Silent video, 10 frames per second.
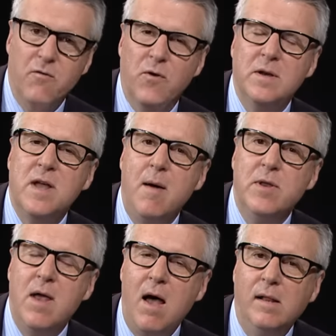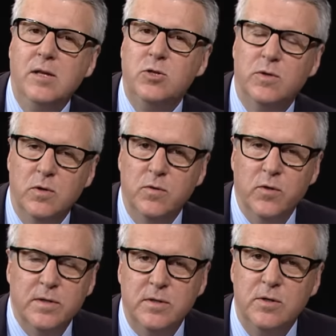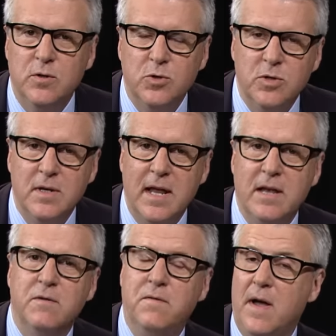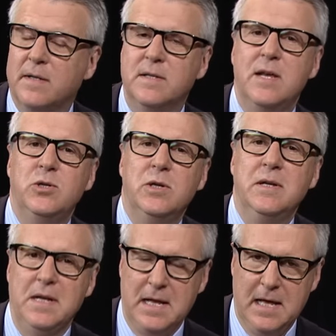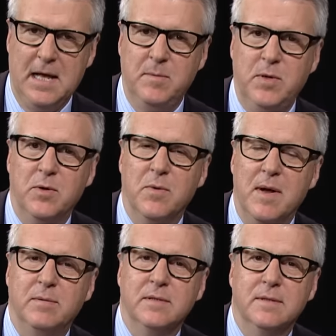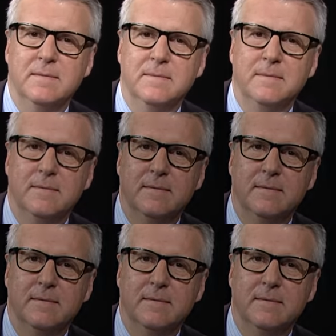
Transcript: For Uncommon Knowledge, the Hoover Institution, and Fox Nation, I'm Peter Robinson.